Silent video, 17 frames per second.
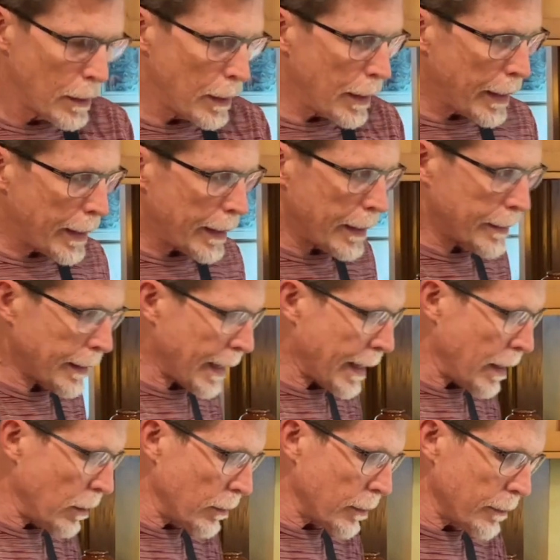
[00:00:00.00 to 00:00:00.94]
And
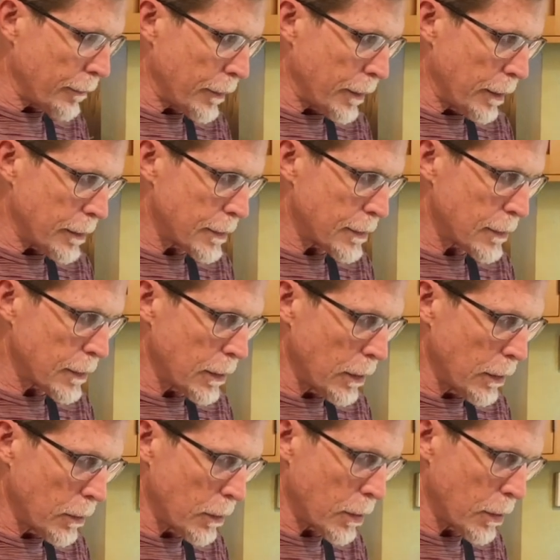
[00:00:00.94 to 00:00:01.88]
out of the
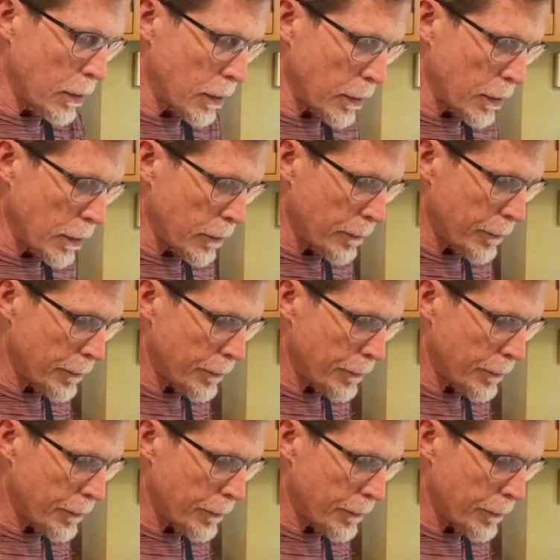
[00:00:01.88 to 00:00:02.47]
slow cooker,